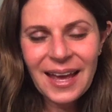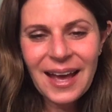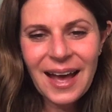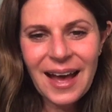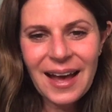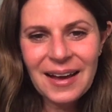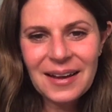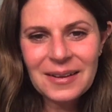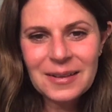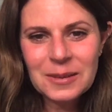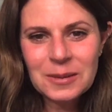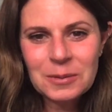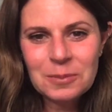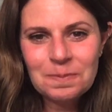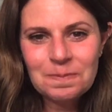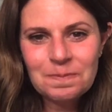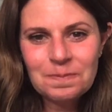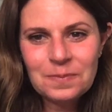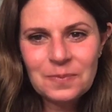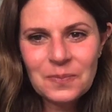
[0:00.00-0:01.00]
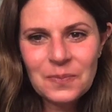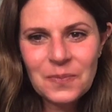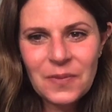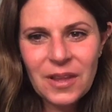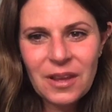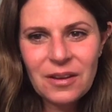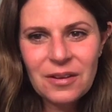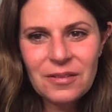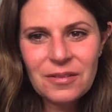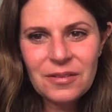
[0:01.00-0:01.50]
Um,
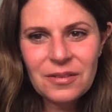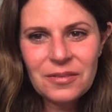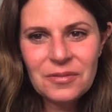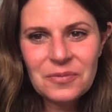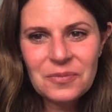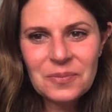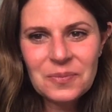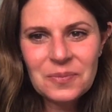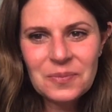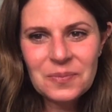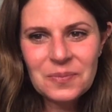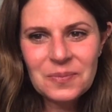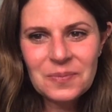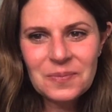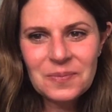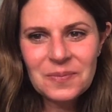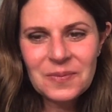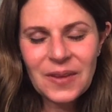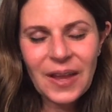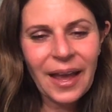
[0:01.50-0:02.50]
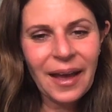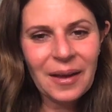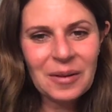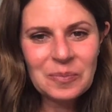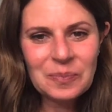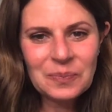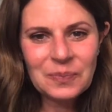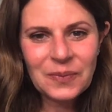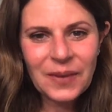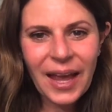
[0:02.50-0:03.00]
yeah.
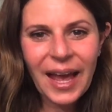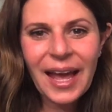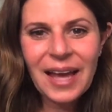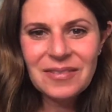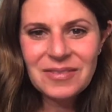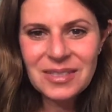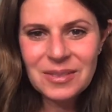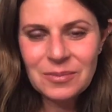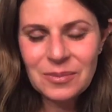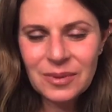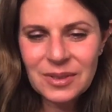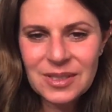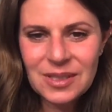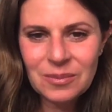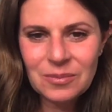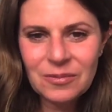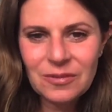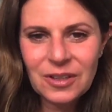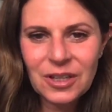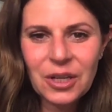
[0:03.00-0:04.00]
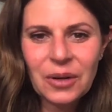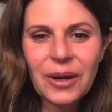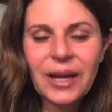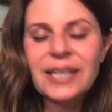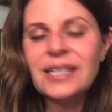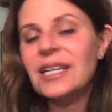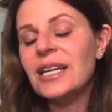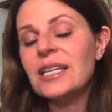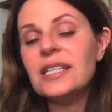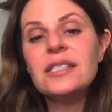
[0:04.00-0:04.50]
I have some some video
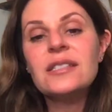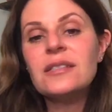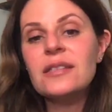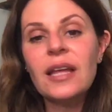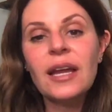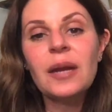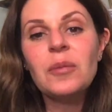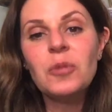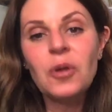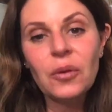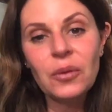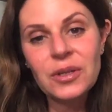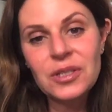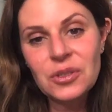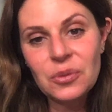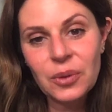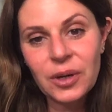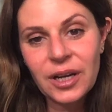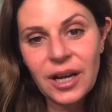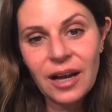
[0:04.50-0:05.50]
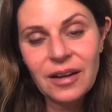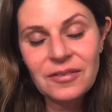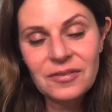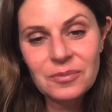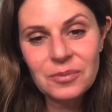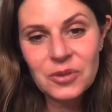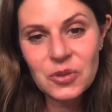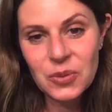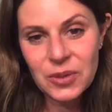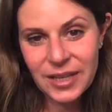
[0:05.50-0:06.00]
ideas that I'm going to work
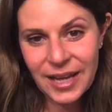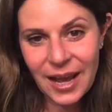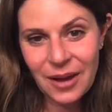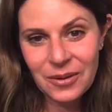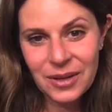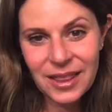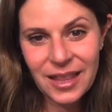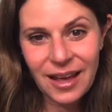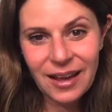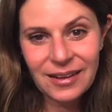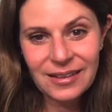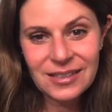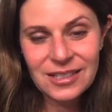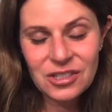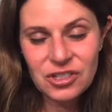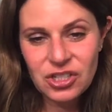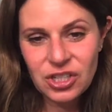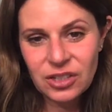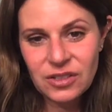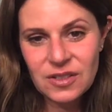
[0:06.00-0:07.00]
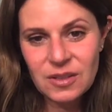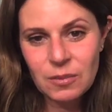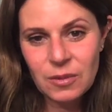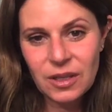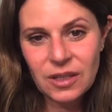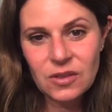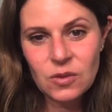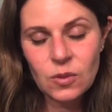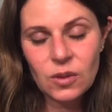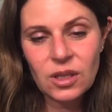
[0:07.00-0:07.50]
on between now and then to share some
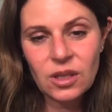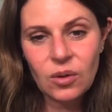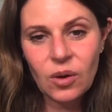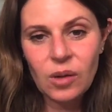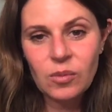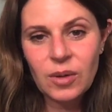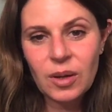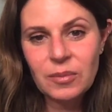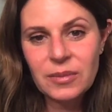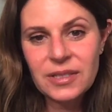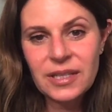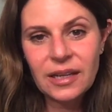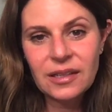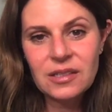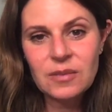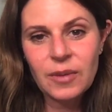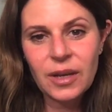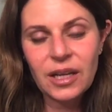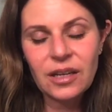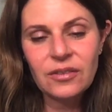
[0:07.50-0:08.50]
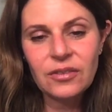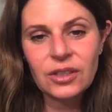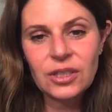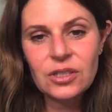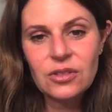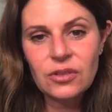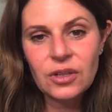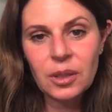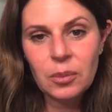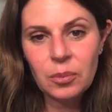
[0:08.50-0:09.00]
things with you on my mastectomy
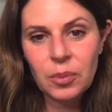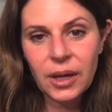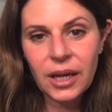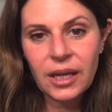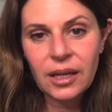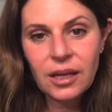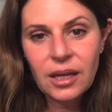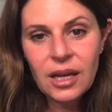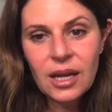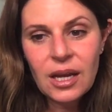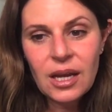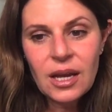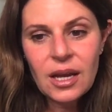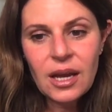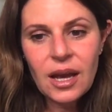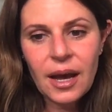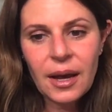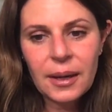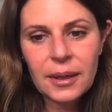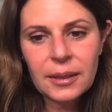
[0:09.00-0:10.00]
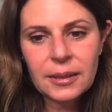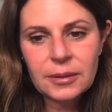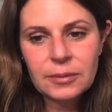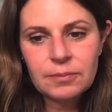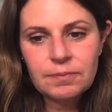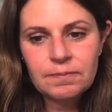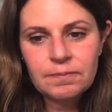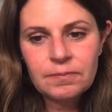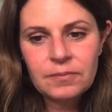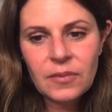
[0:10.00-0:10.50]
anniversary. But
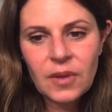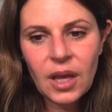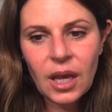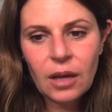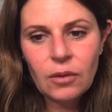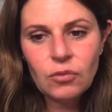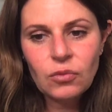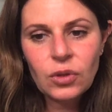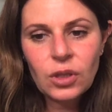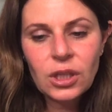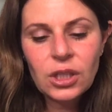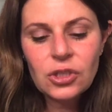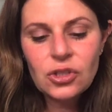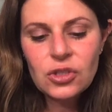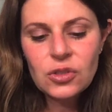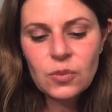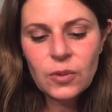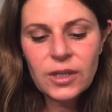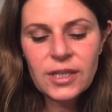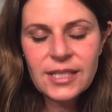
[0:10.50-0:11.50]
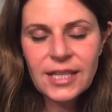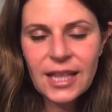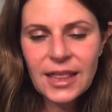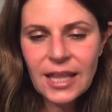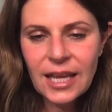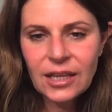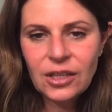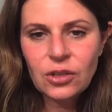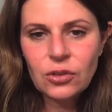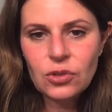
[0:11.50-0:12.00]
um, I really just want to say
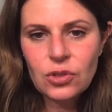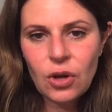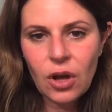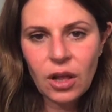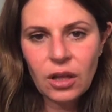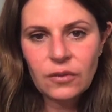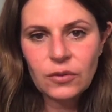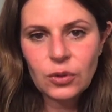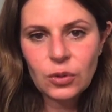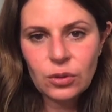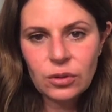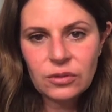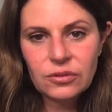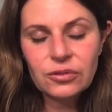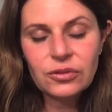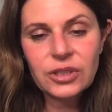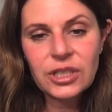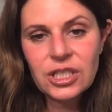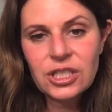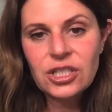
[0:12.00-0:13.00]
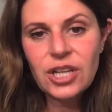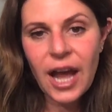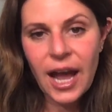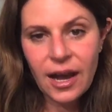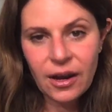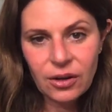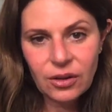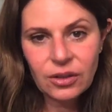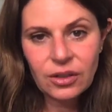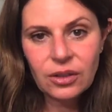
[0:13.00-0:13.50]
thank you to all of you who've reached
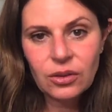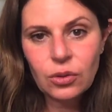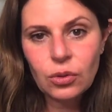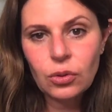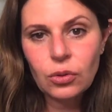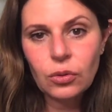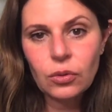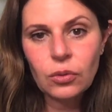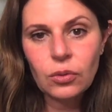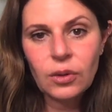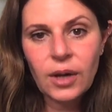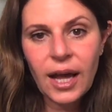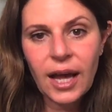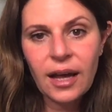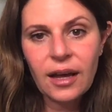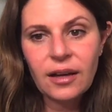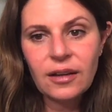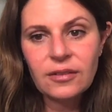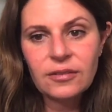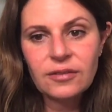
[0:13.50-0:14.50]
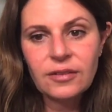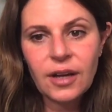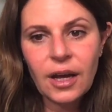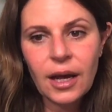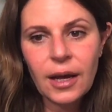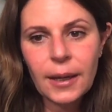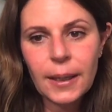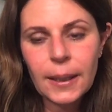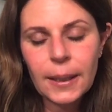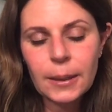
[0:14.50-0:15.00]
out, who have
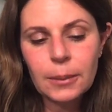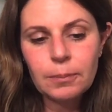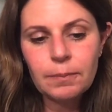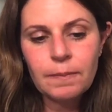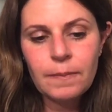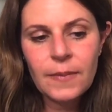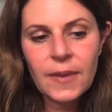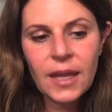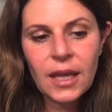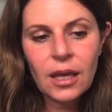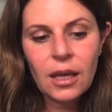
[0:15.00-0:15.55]
um,